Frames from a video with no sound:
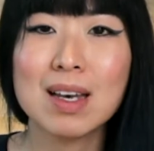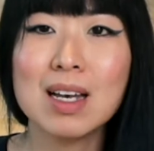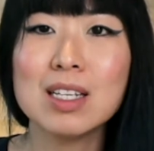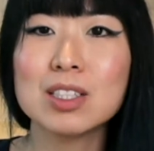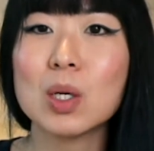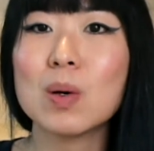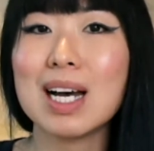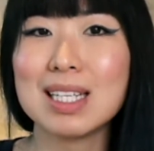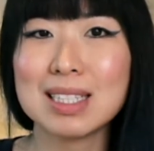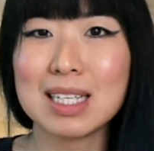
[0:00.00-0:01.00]
So I
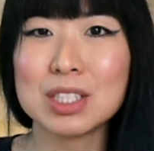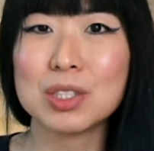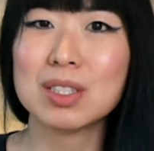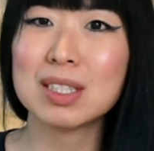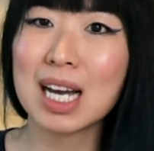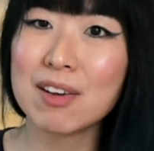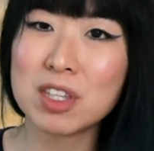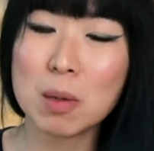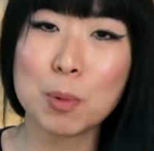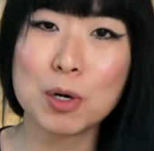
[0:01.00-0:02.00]
decided to dive
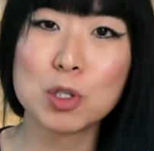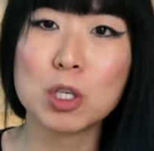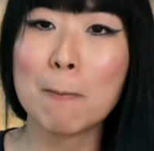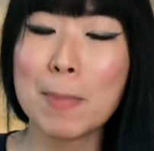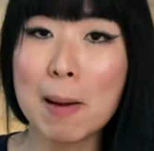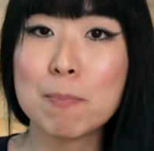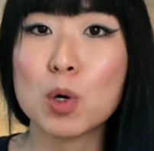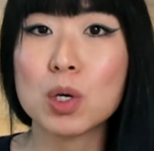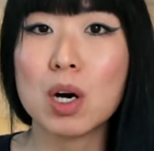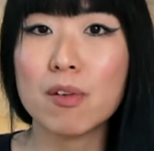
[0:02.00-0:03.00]
deeper to the
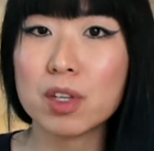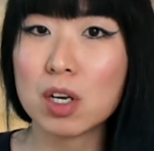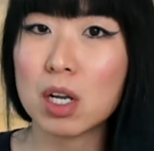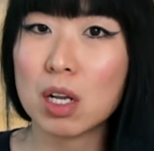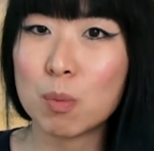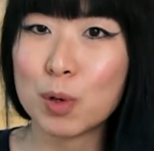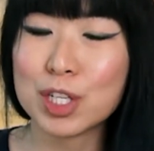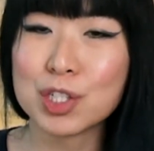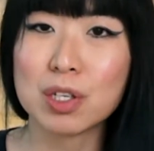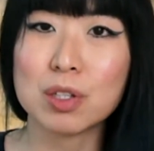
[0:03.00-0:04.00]
backbone of the
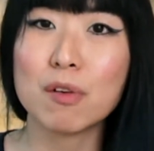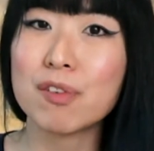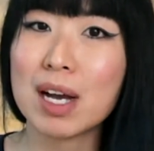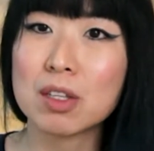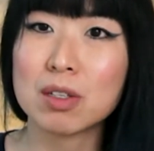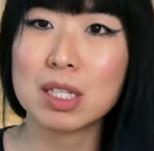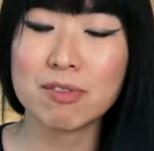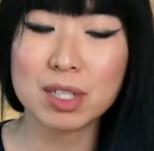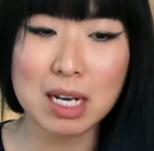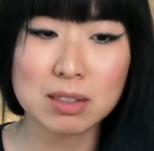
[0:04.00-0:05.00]
collaboration to find the
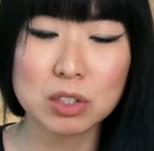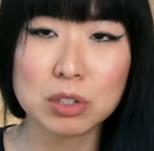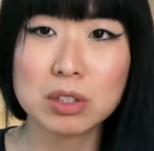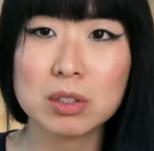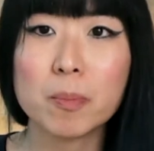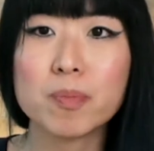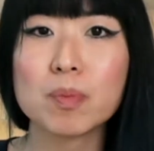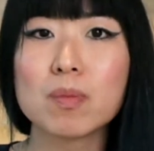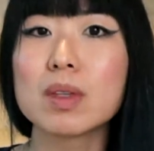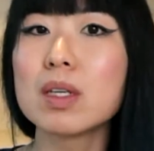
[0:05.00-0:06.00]
different answers.
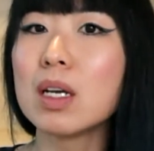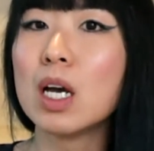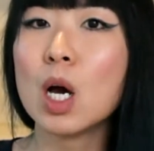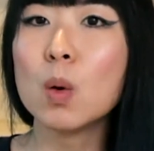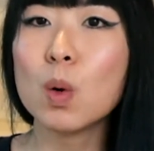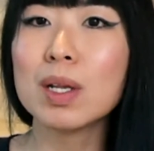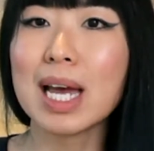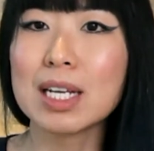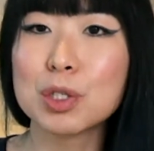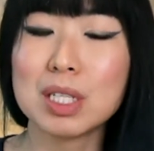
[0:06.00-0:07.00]
What
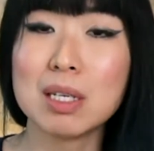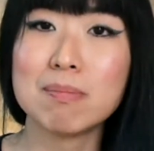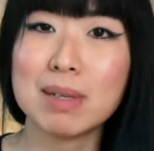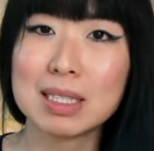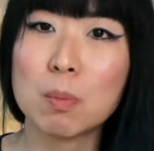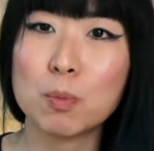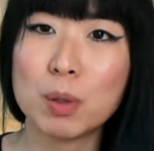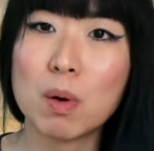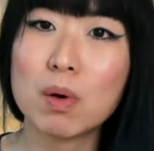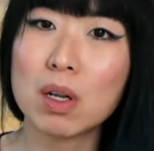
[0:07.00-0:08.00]
actually makes
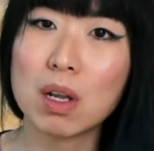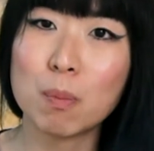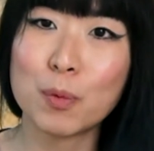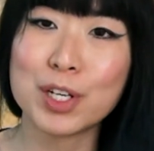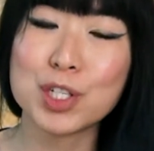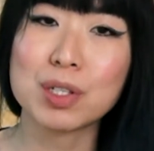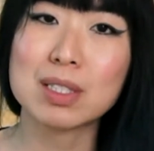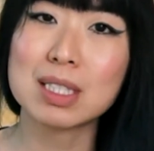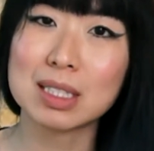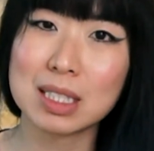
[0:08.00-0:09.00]
remote collaboration
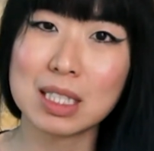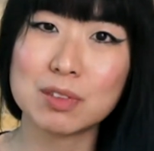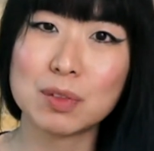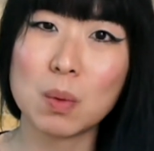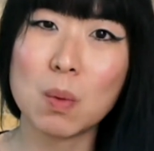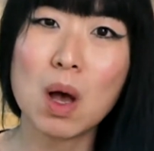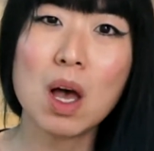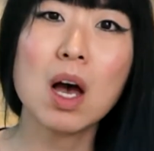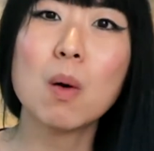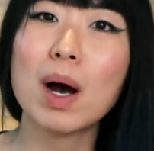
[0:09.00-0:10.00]
successful
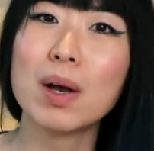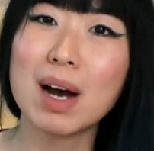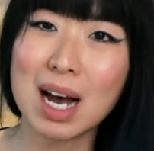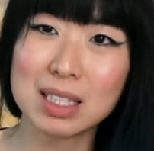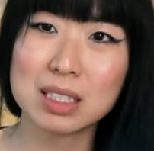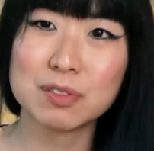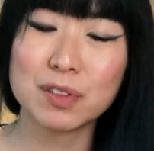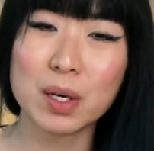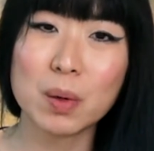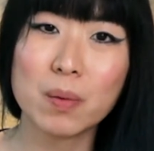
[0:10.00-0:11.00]
while others
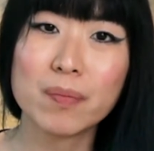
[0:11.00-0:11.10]
fail?